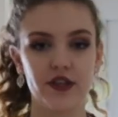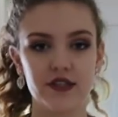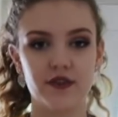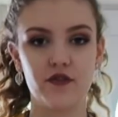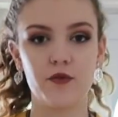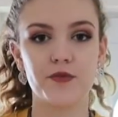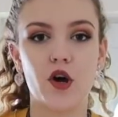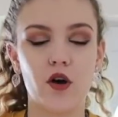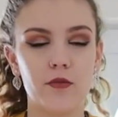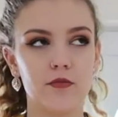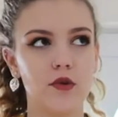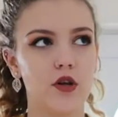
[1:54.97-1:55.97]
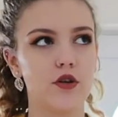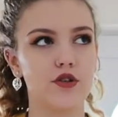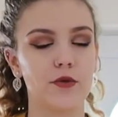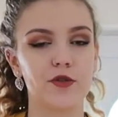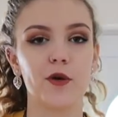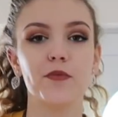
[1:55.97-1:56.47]
These are from not
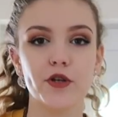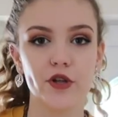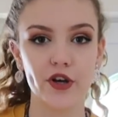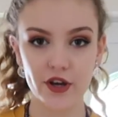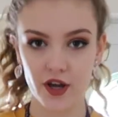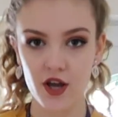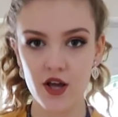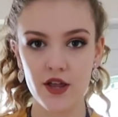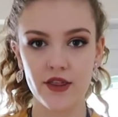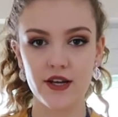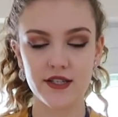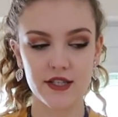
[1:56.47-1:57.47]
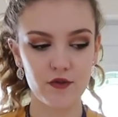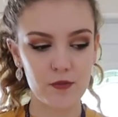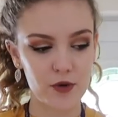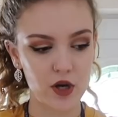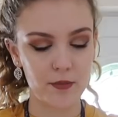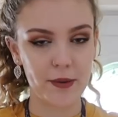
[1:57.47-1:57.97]
Topshop, New Look. This is
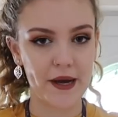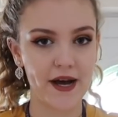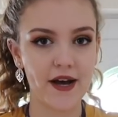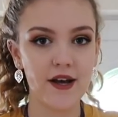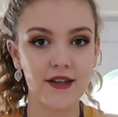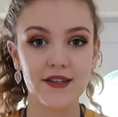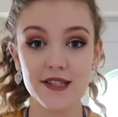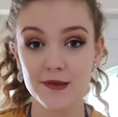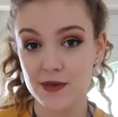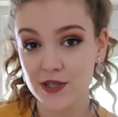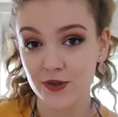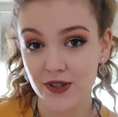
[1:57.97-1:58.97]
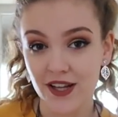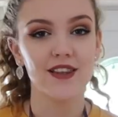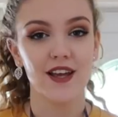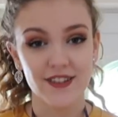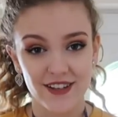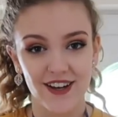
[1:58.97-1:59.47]
from Pull & Bear. This is my school
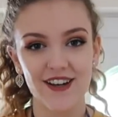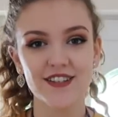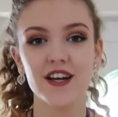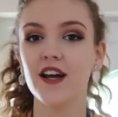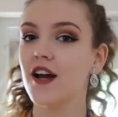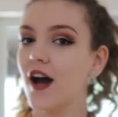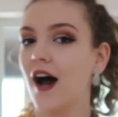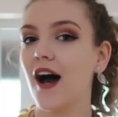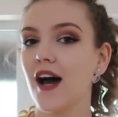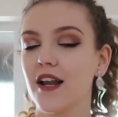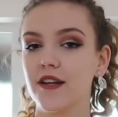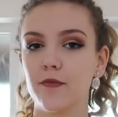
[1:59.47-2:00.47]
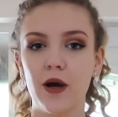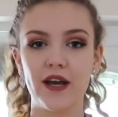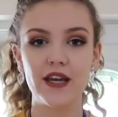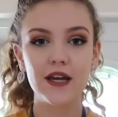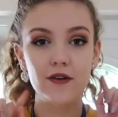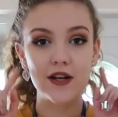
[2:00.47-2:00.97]
lanyard. And
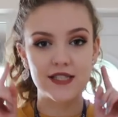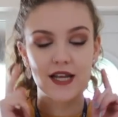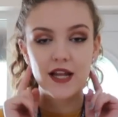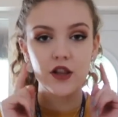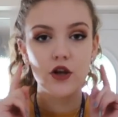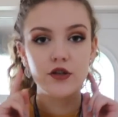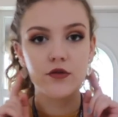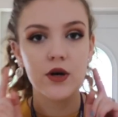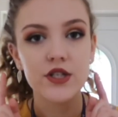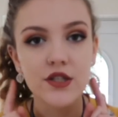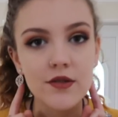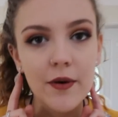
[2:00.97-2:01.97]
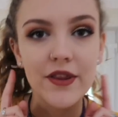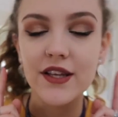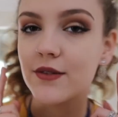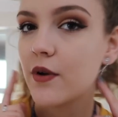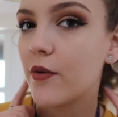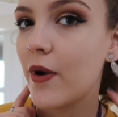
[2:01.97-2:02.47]
my earrings, I get loads of questions about
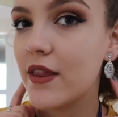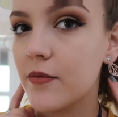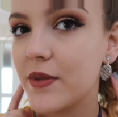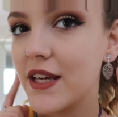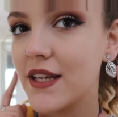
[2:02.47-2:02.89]
these when I wear them.